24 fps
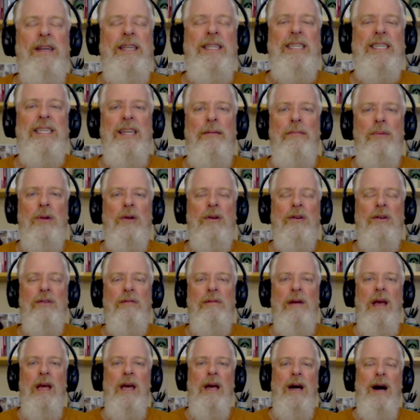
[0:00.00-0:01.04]
similar
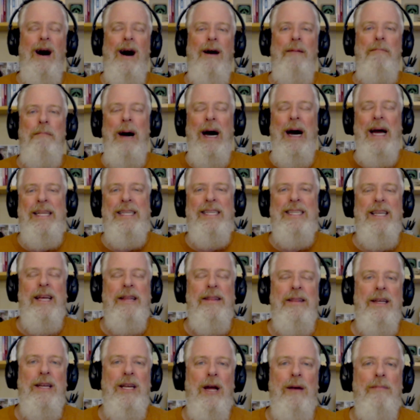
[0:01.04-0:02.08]
mindset
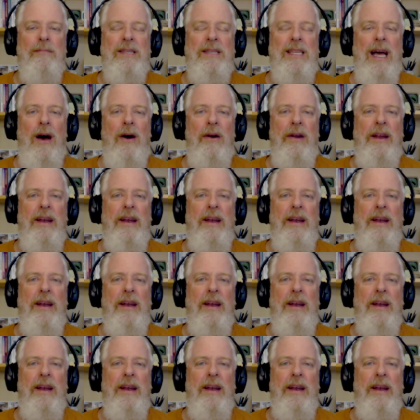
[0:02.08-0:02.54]
that comes out.